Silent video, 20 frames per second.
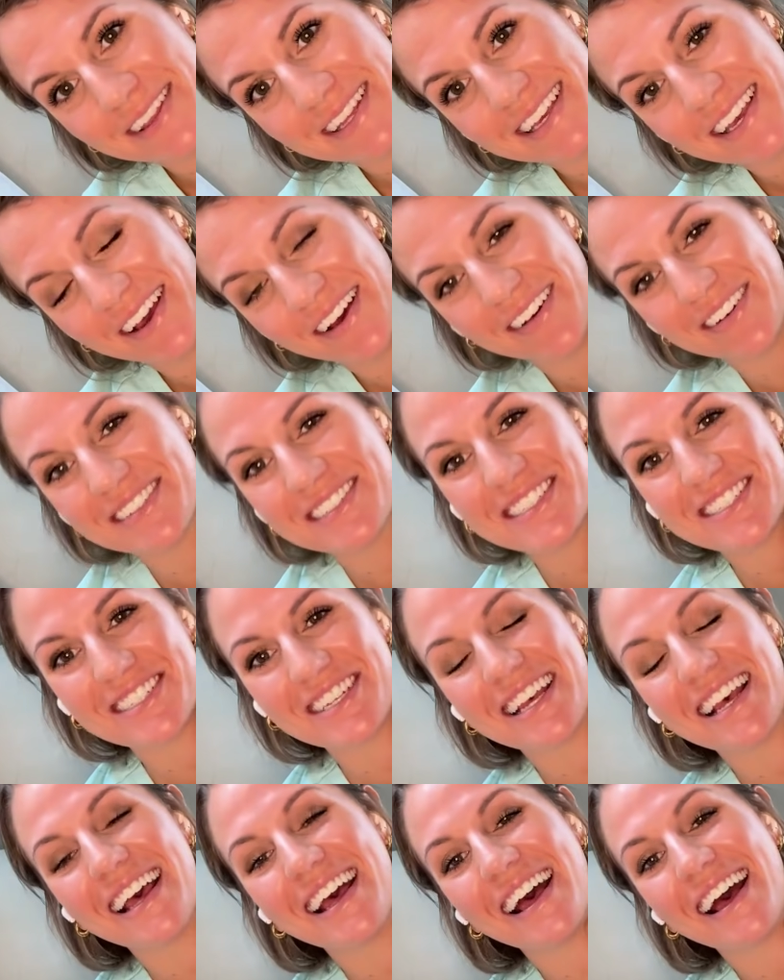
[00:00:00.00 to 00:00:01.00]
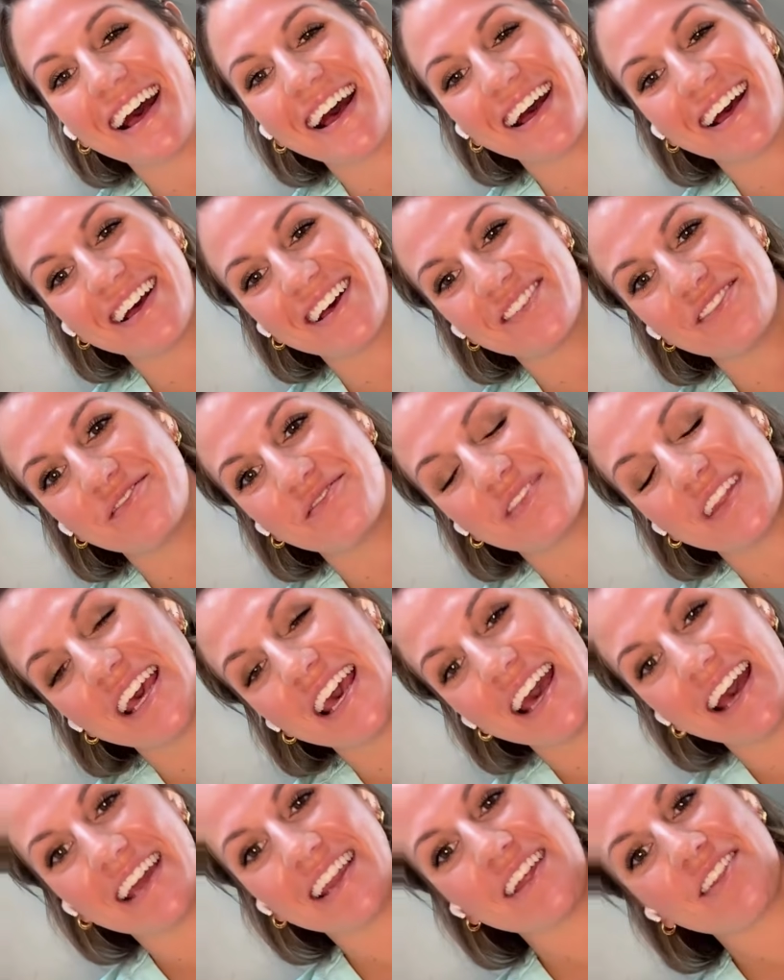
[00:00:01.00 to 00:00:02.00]
the couch.
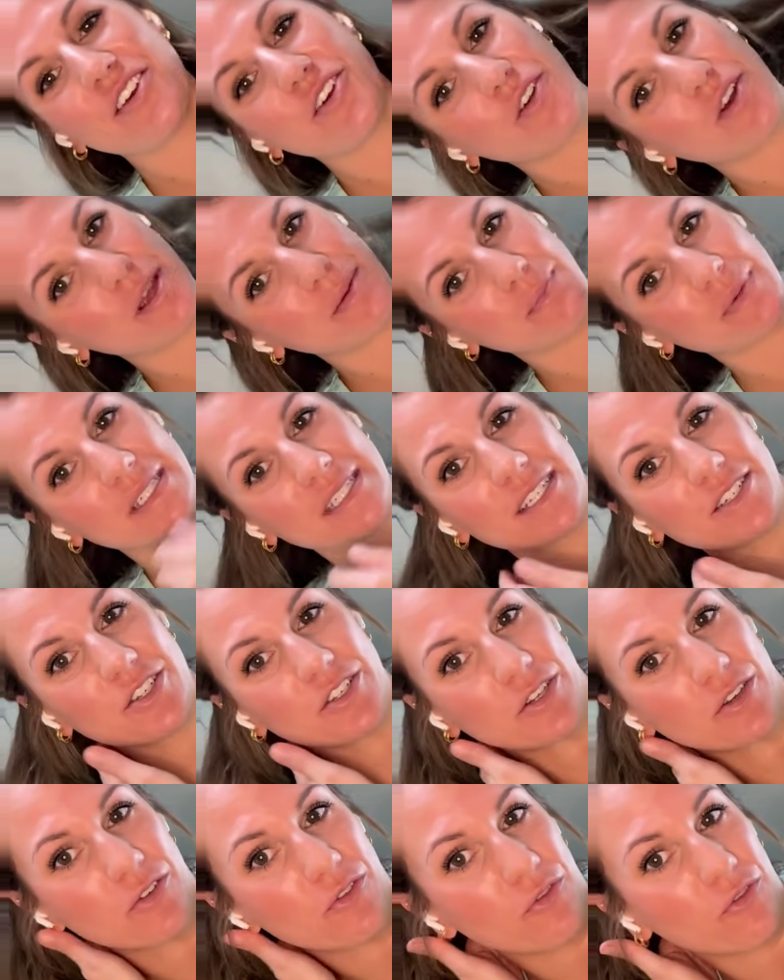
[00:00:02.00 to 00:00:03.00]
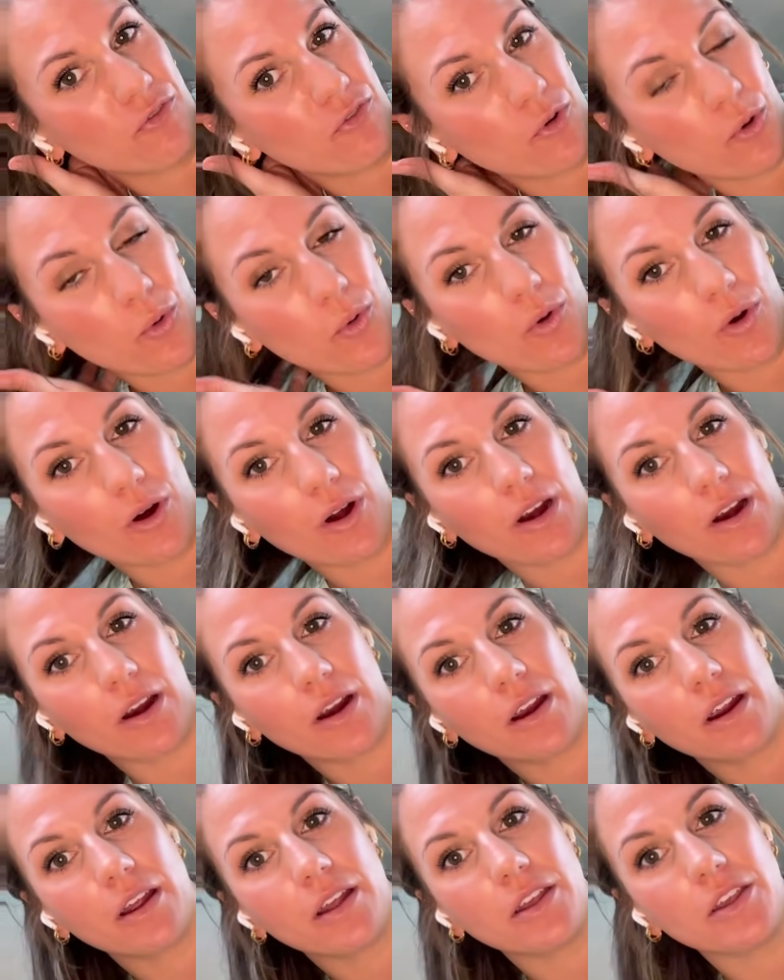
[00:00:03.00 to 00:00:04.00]
Another great position
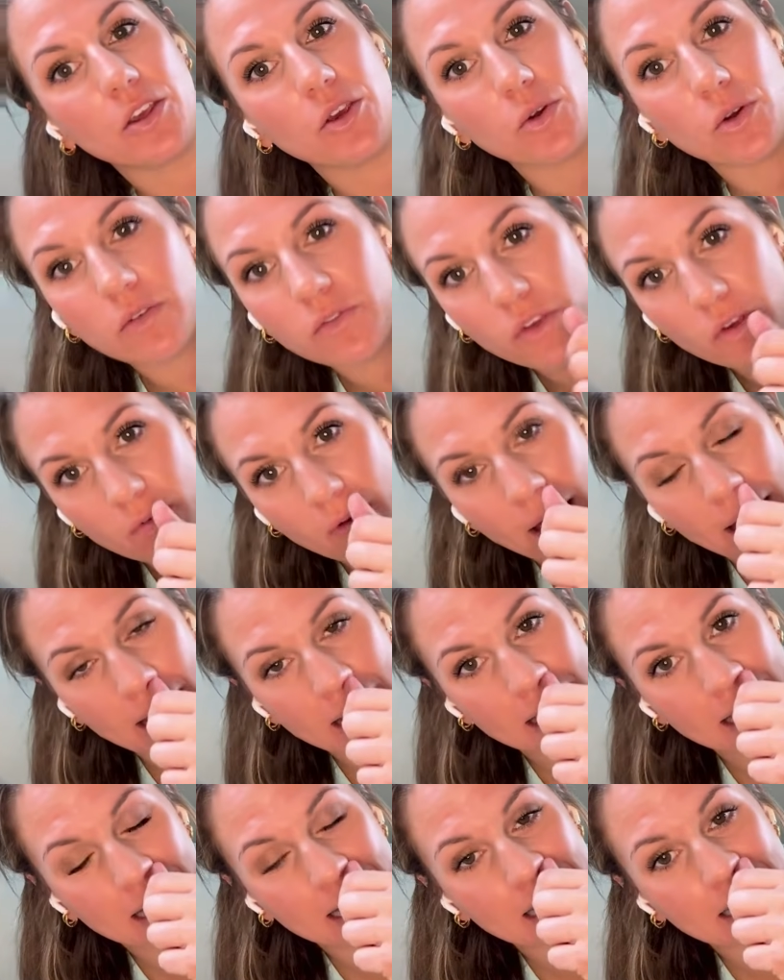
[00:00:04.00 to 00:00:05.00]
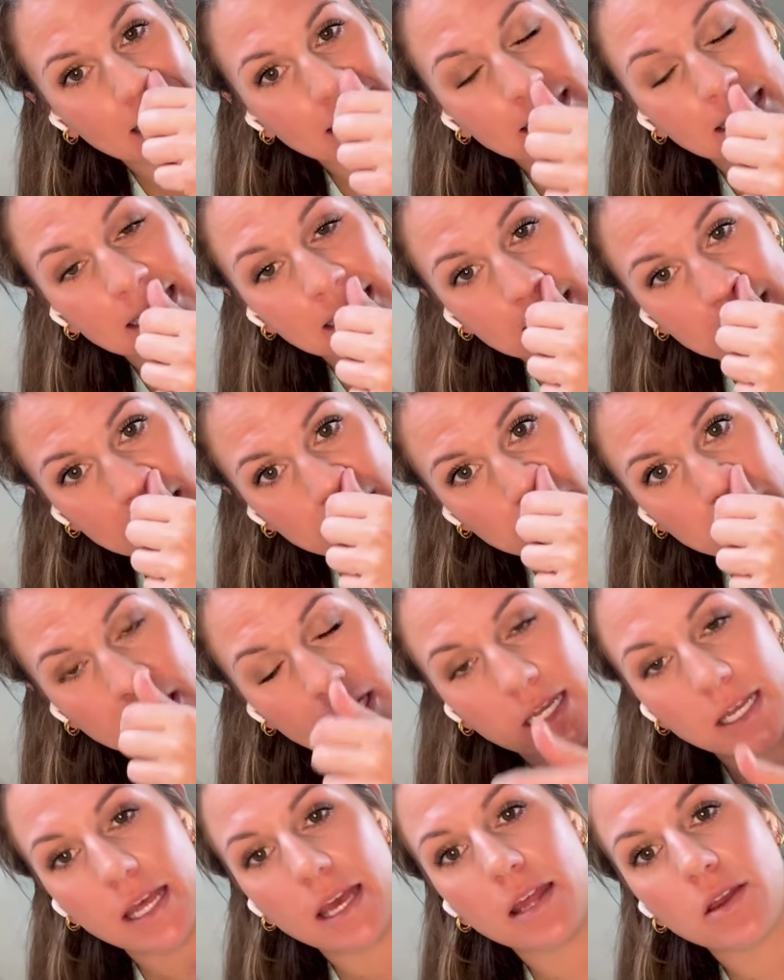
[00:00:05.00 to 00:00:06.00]
for you if you've had a
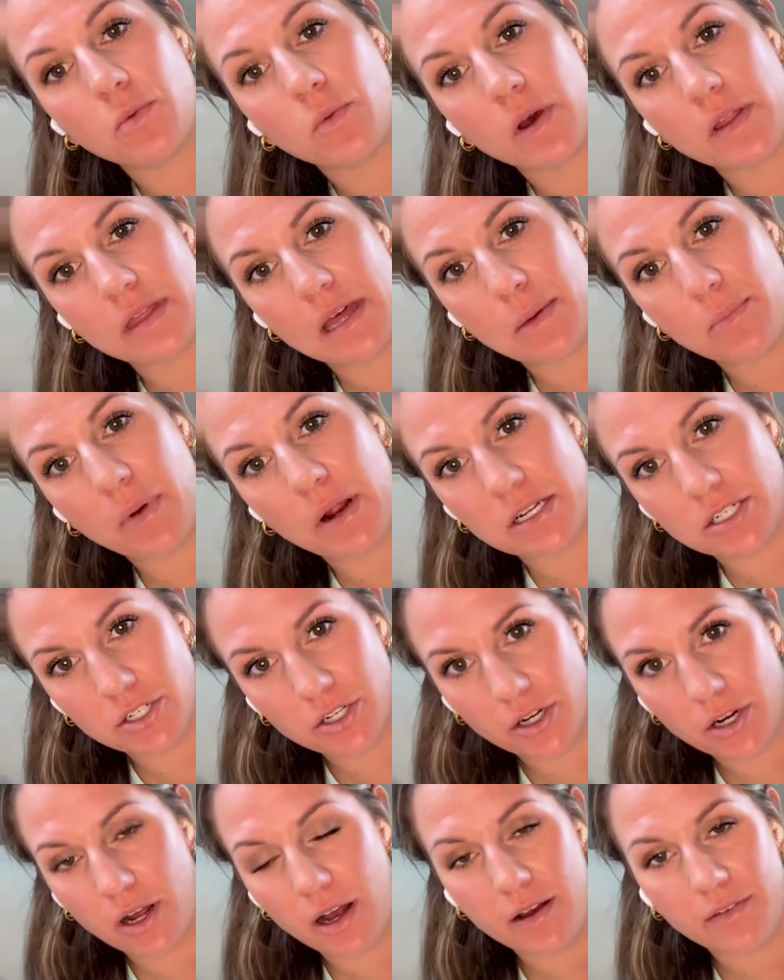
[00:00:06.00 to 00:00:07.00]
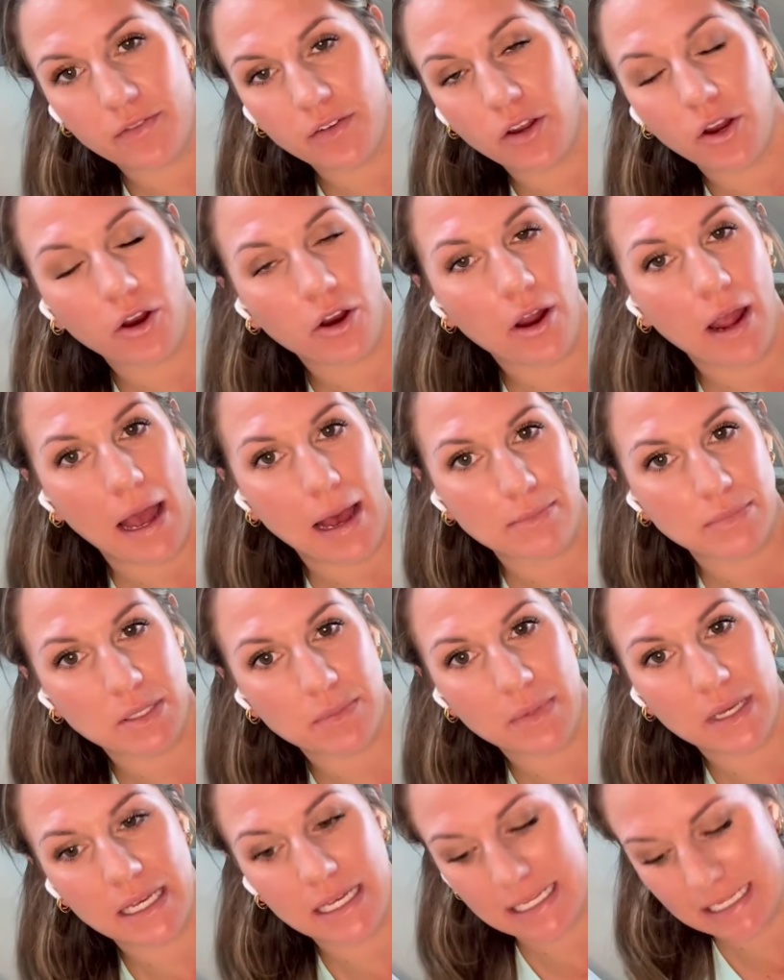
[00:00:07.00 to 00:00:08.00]
C-section and want that pressure off your
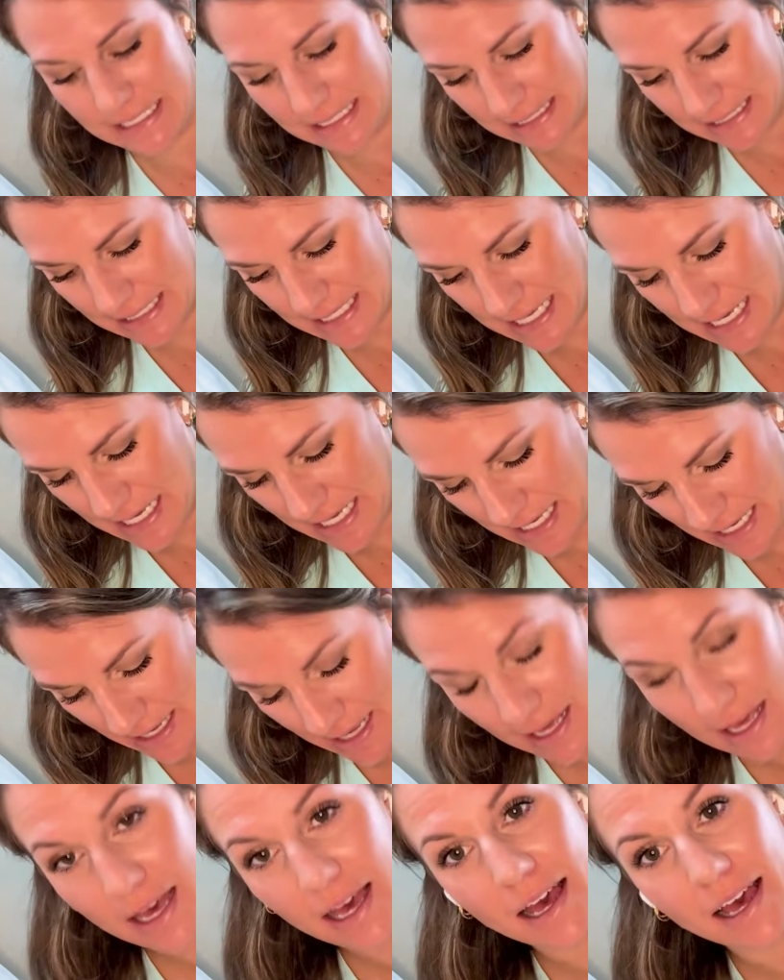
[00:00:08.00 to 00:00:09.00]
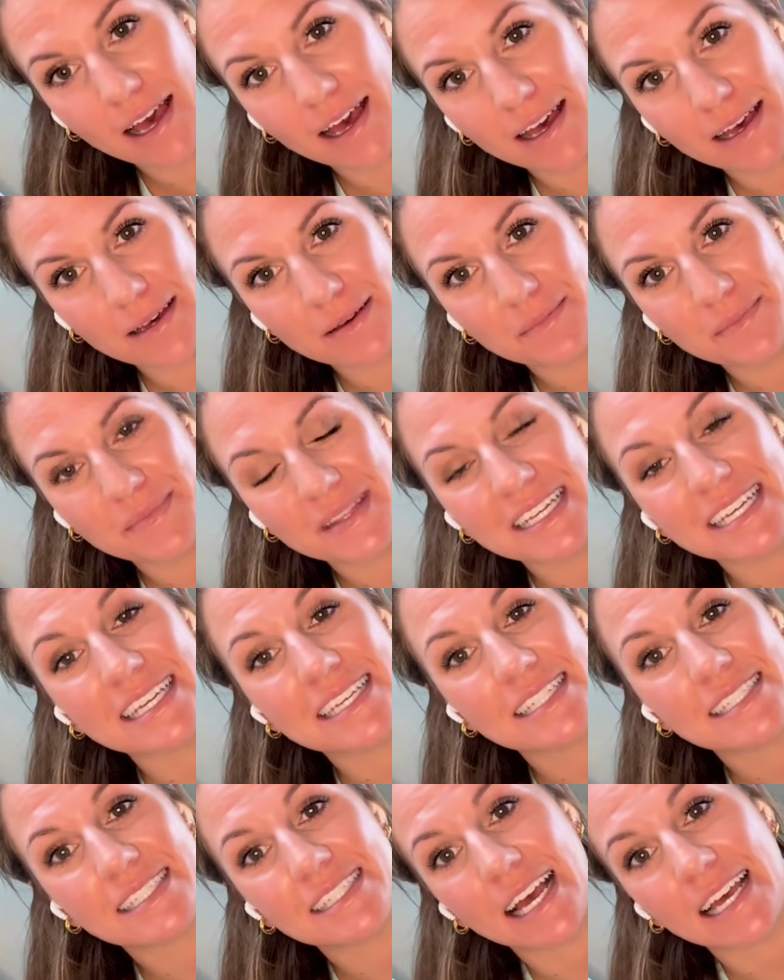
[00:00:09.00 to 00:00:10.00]
abdomen is the
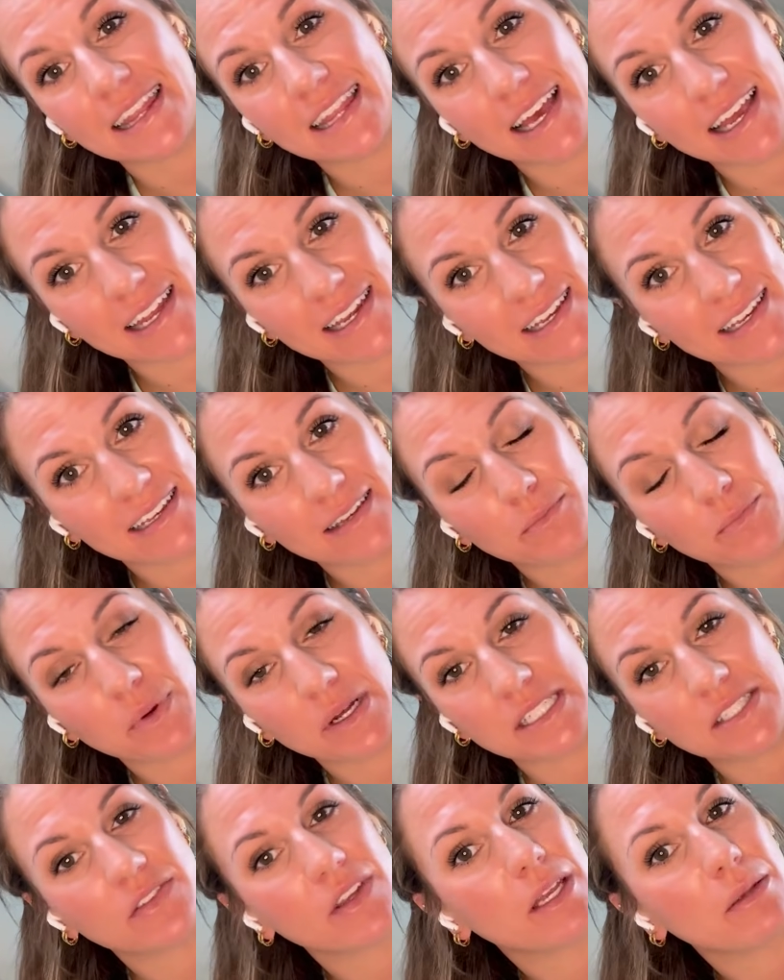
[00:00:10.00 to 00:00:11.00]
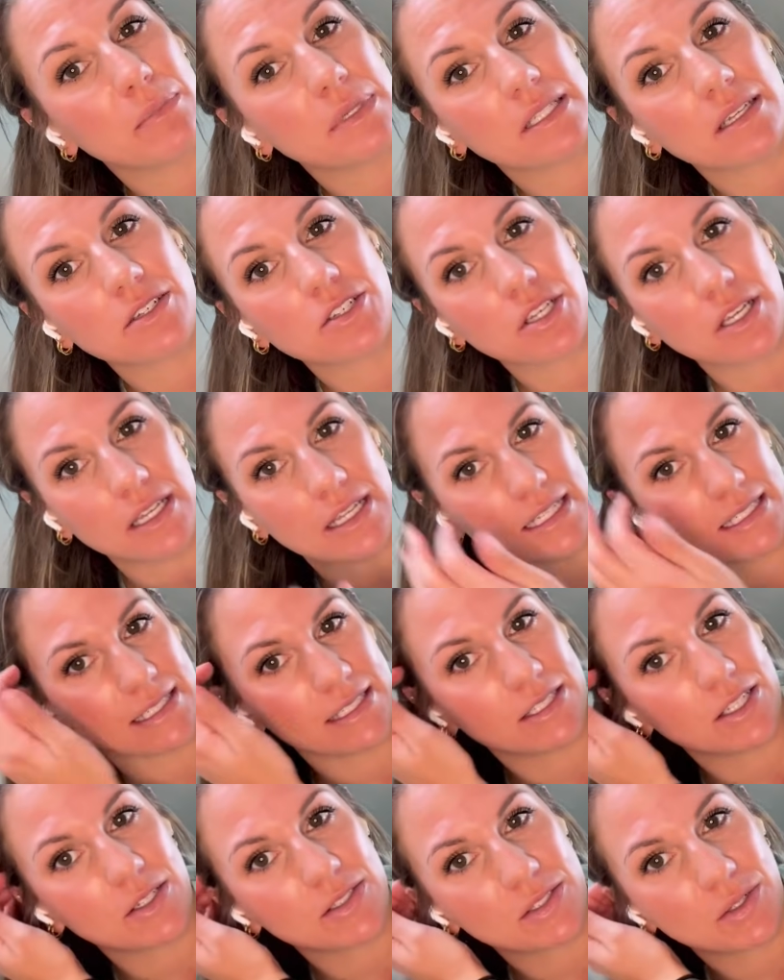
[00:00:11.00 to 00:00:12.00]
sideline breastfeeding position. This
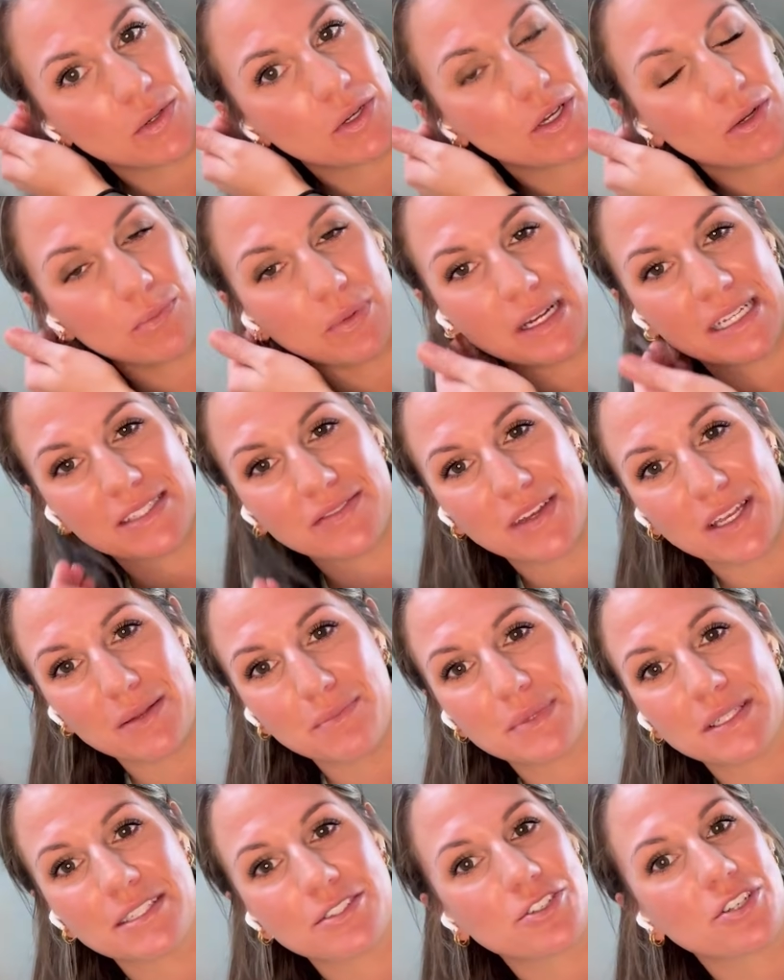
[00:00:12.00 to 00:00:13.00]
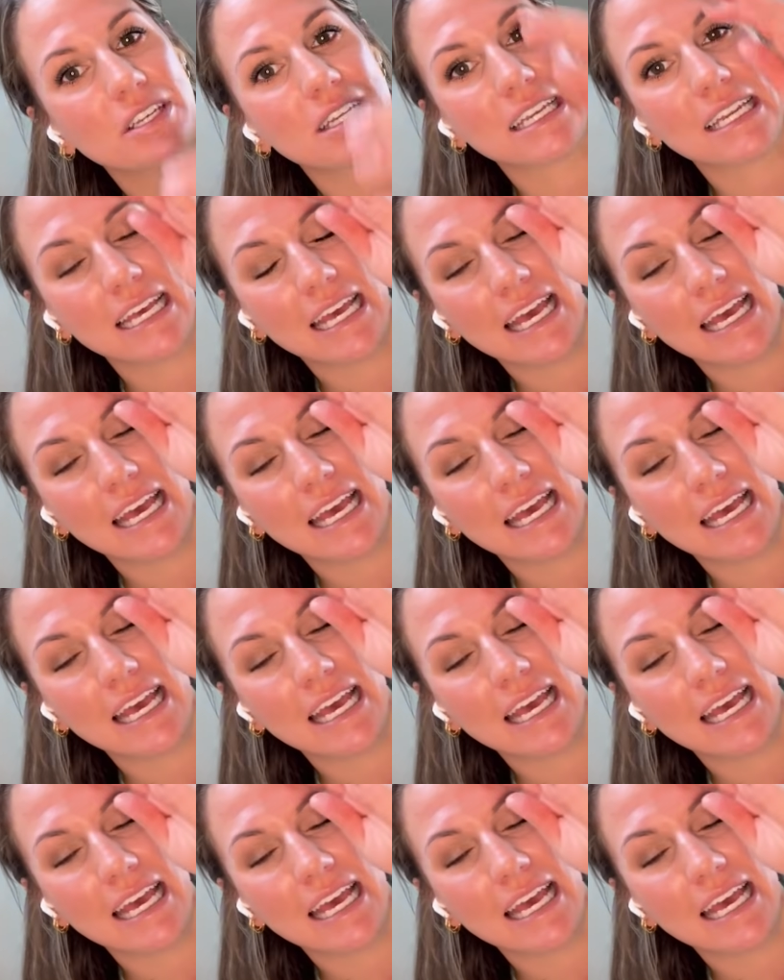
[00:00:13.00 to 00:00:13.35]
is also a good breastfeeding position